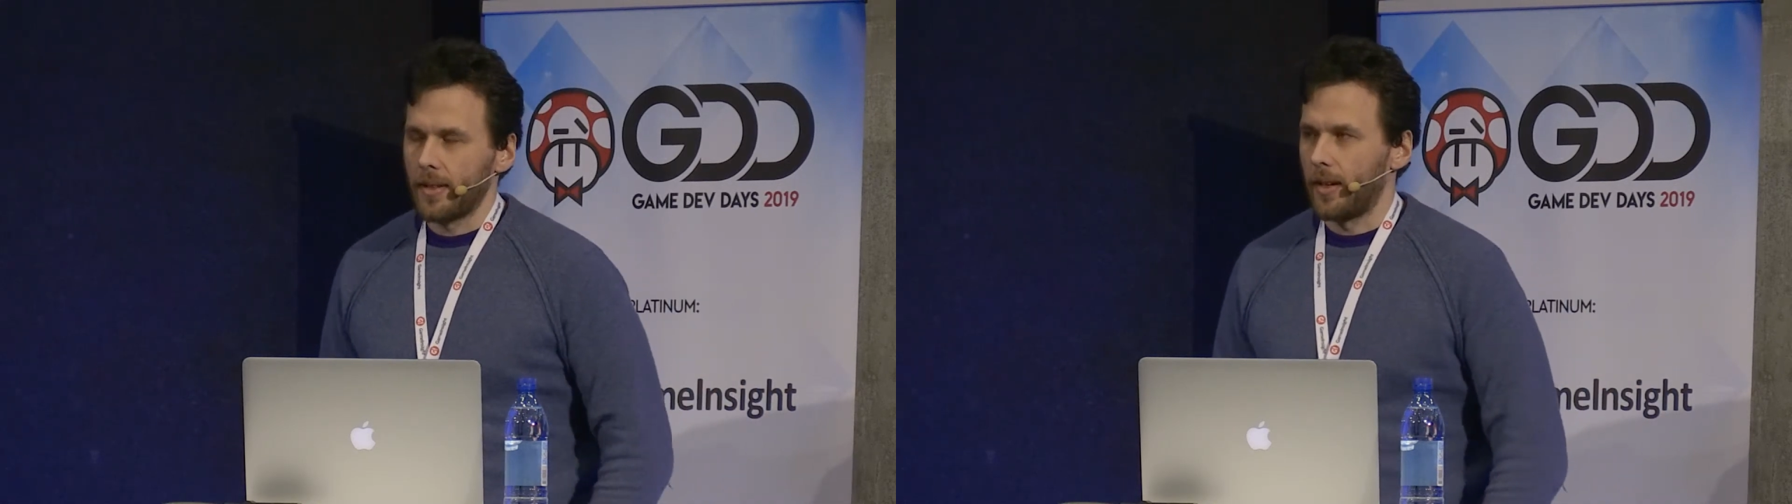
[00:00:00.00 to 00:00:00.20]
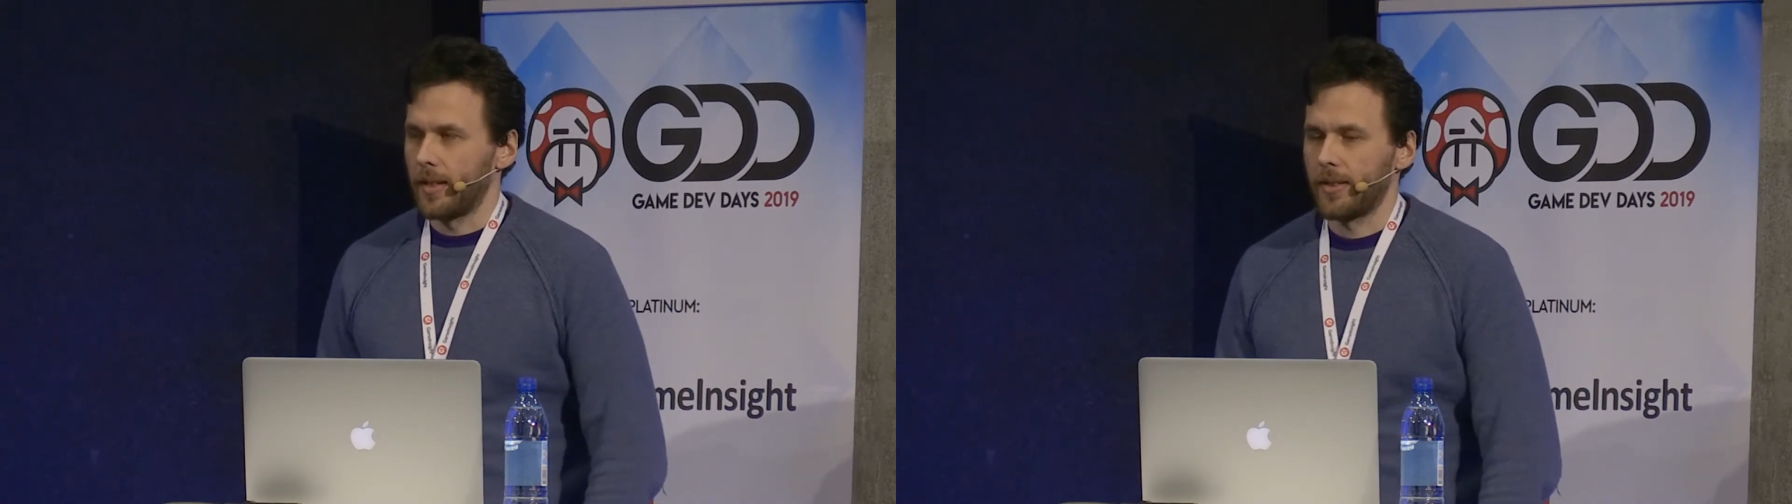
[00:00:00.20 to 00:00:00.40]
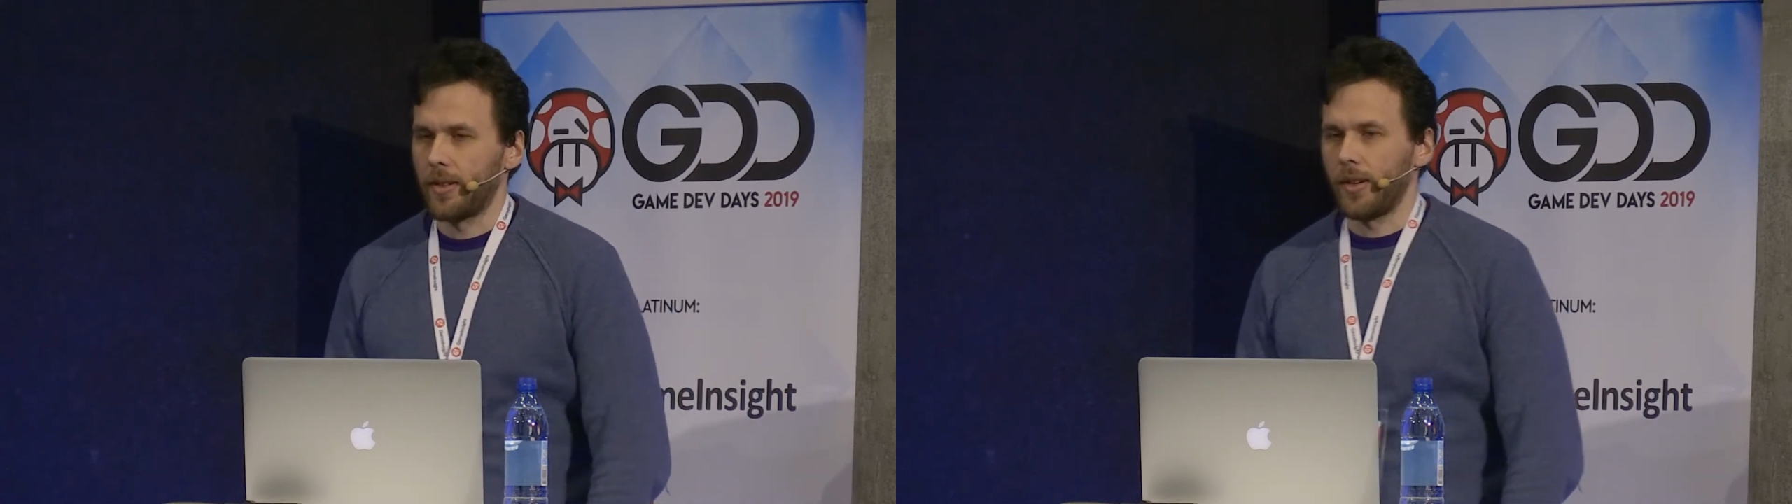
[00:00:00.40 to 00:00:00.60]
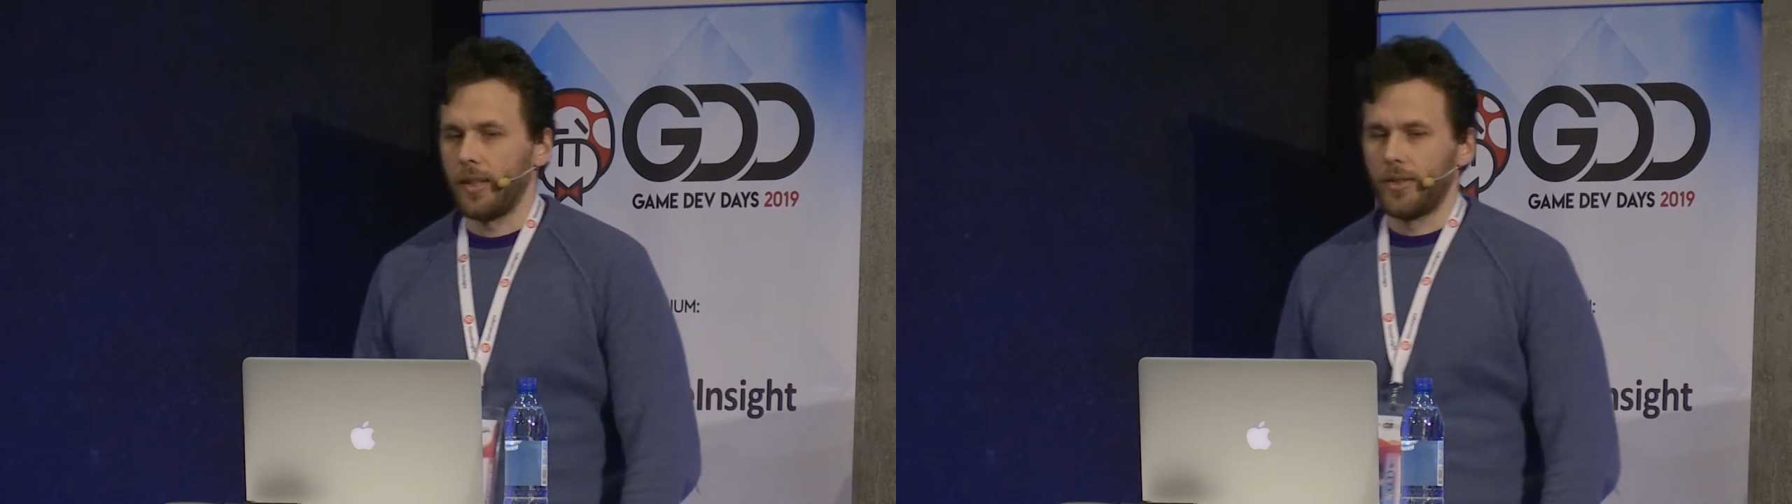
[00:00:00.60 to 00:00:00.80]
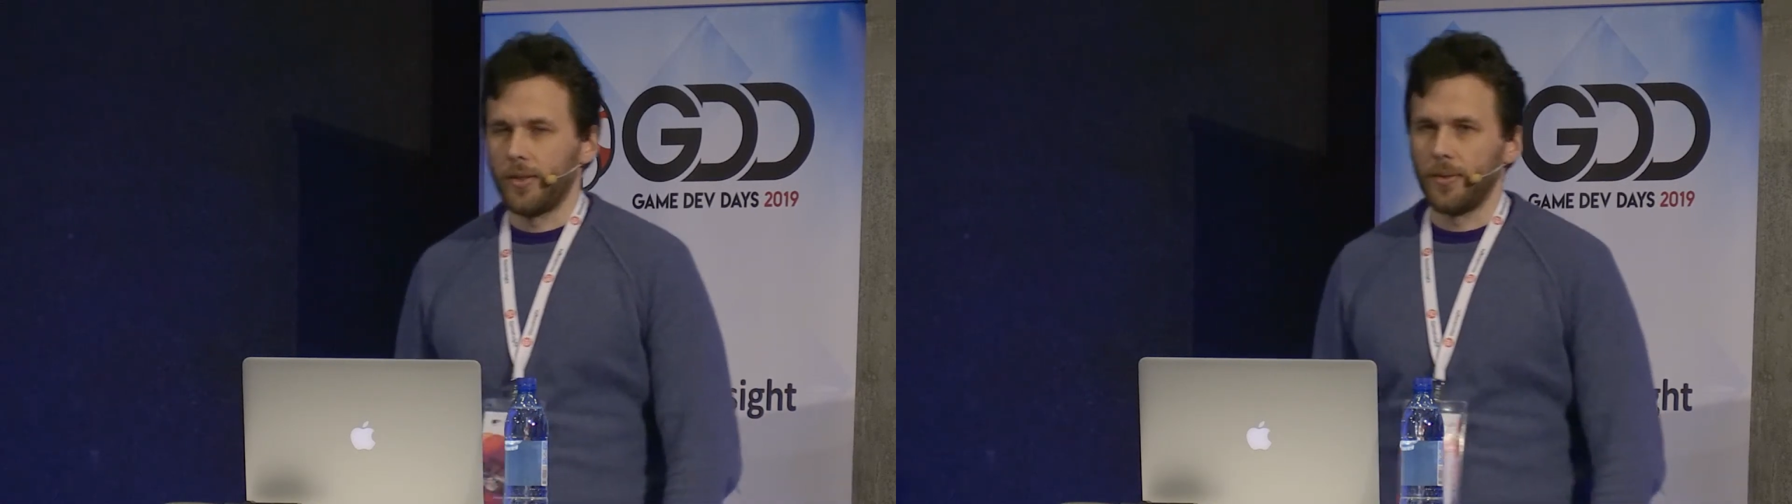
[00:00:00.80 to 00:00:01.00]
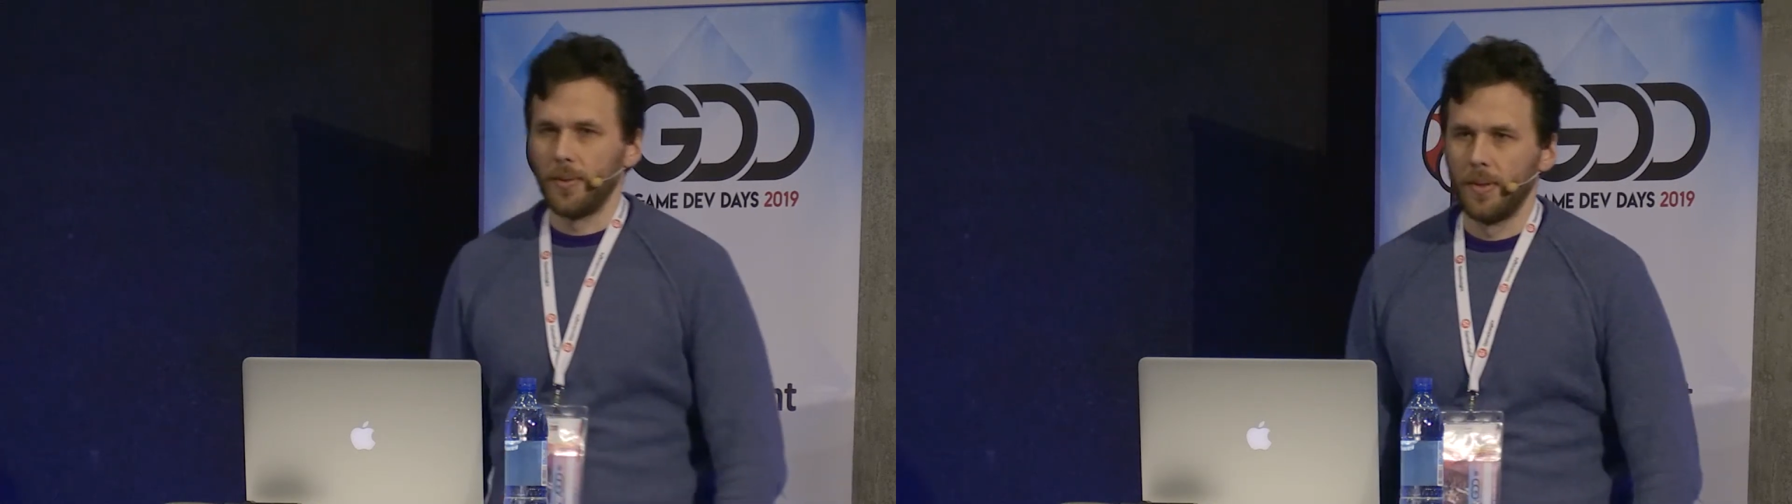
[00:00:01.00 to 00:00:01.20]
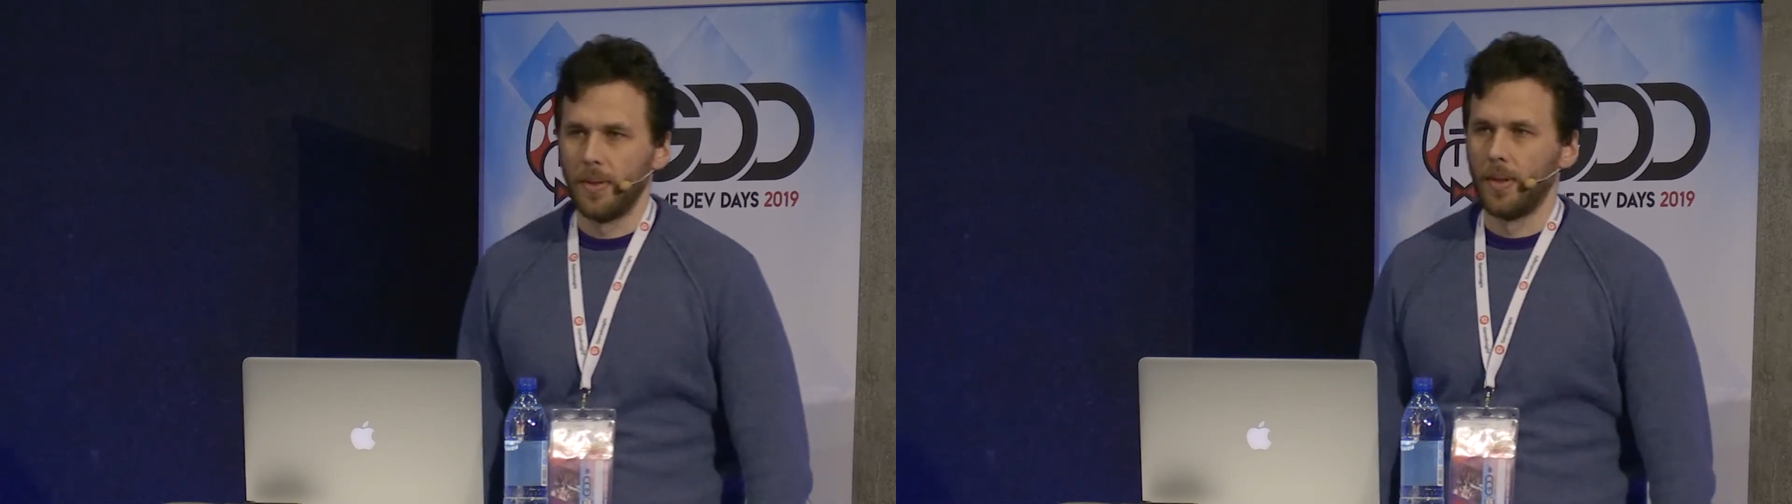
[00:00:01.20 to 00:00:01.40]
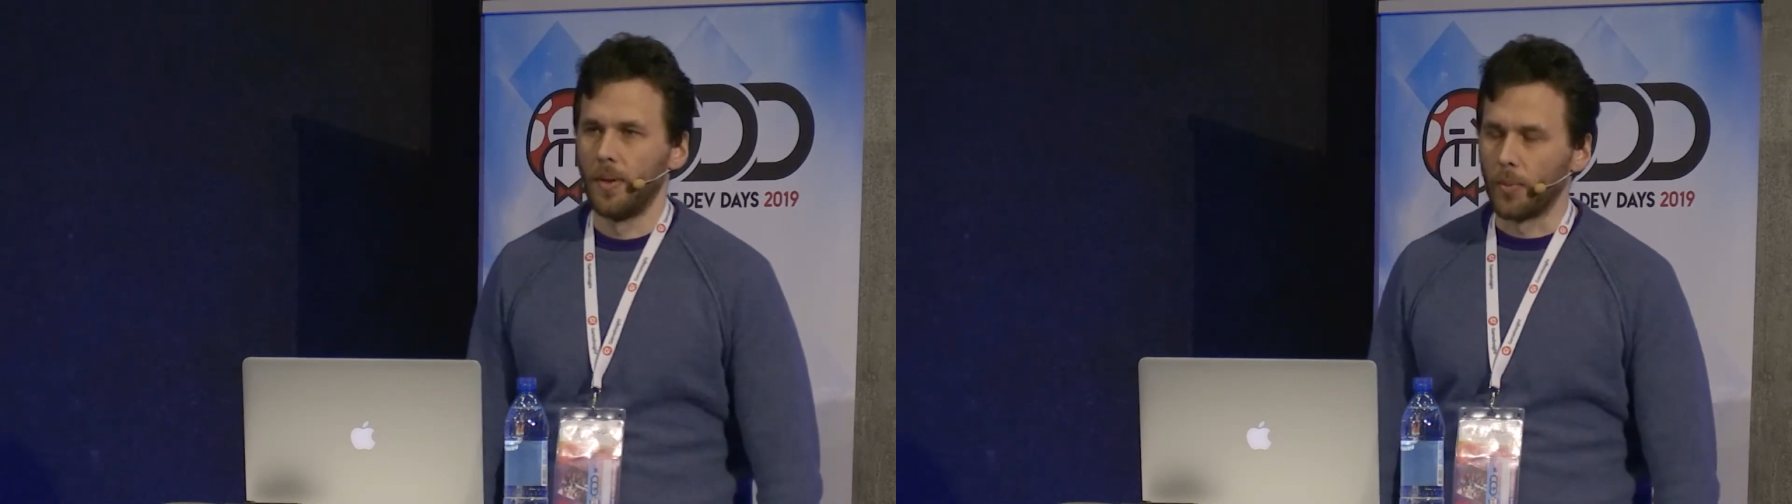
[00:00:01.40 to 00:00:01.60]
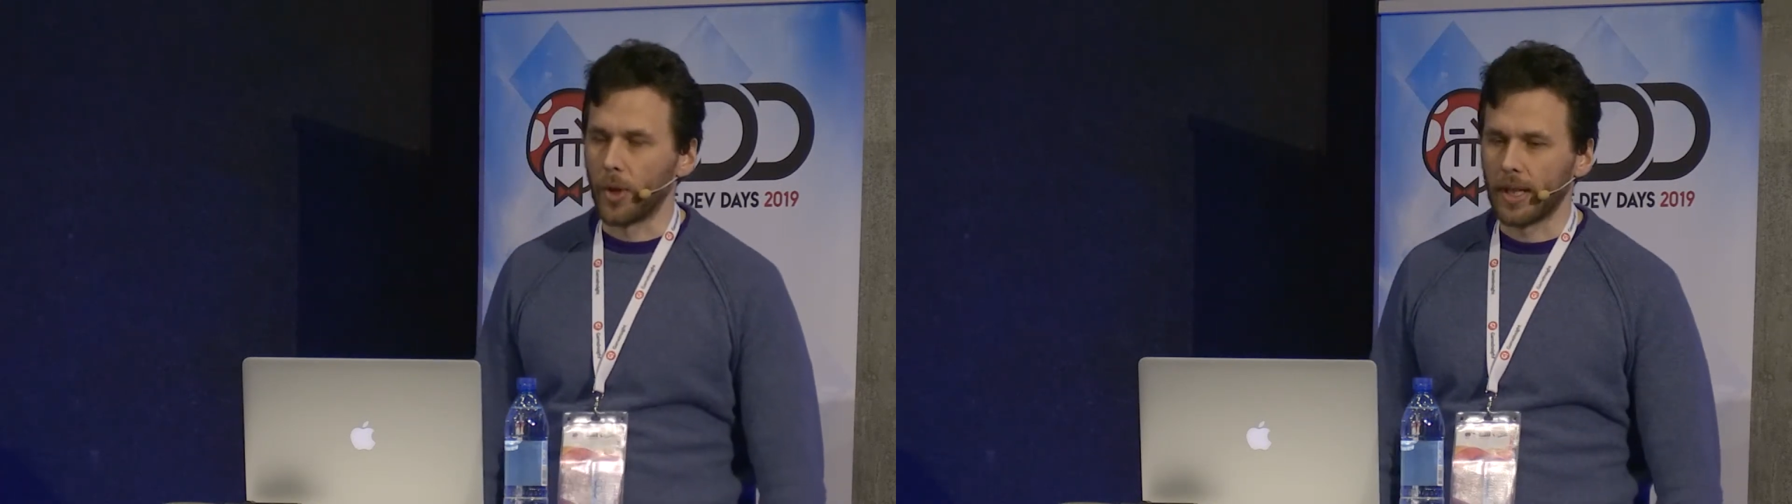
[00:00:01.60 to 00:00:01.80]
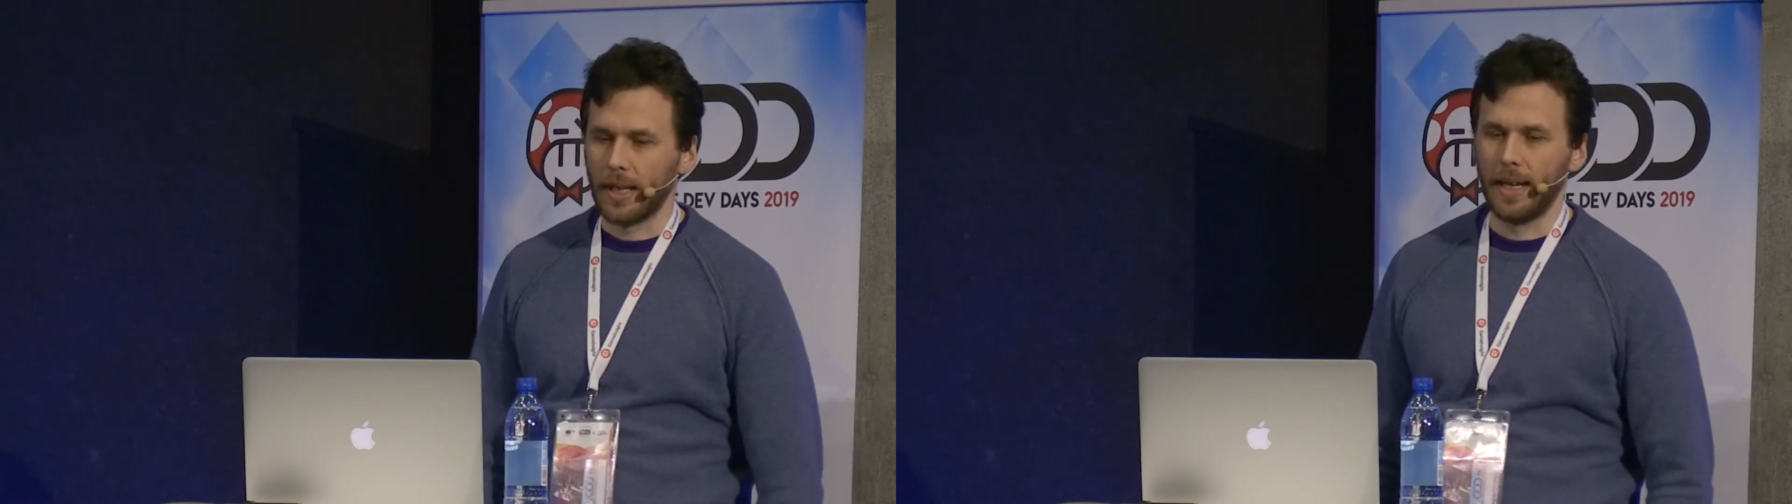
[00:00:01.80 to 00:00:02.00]
are starting to
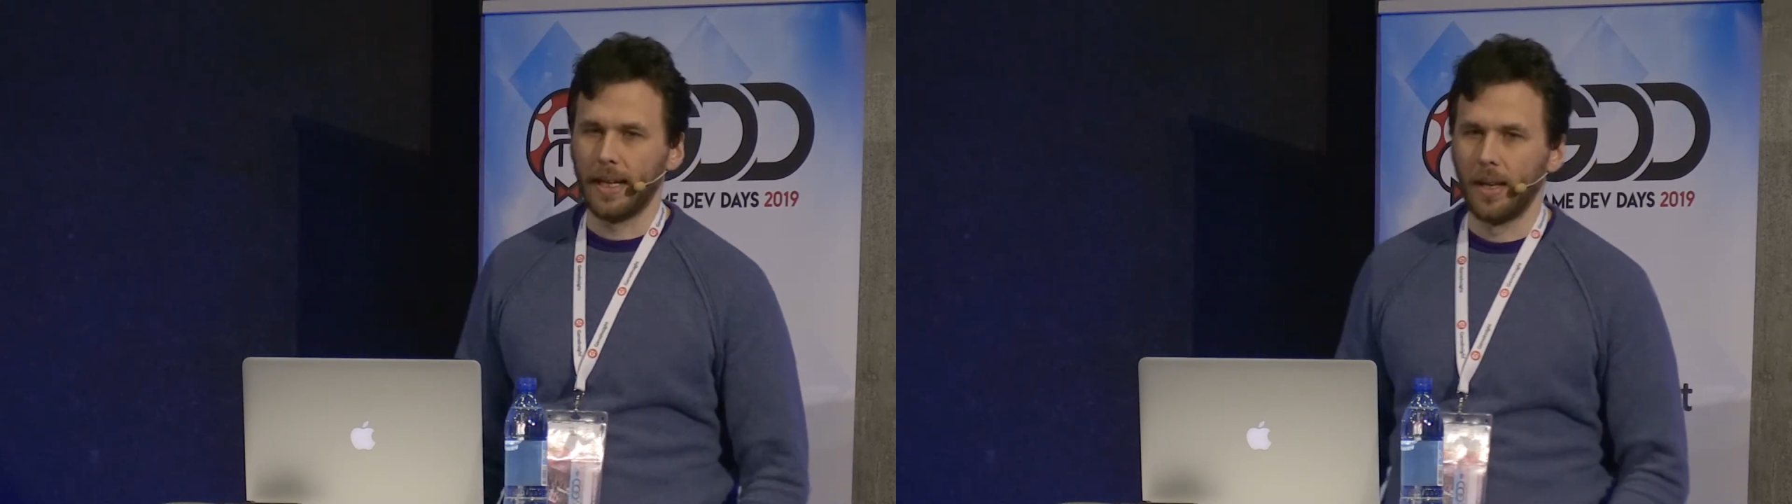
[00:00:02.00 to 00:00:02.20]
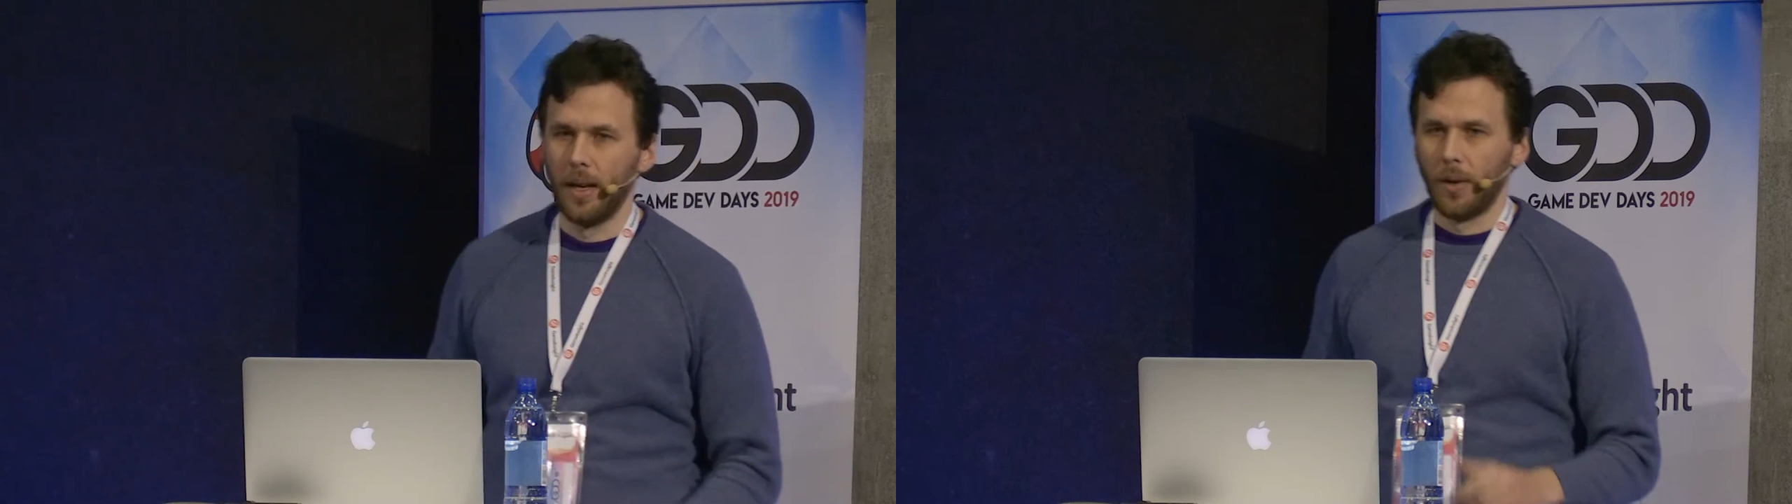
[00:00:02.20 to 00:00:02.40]
work like,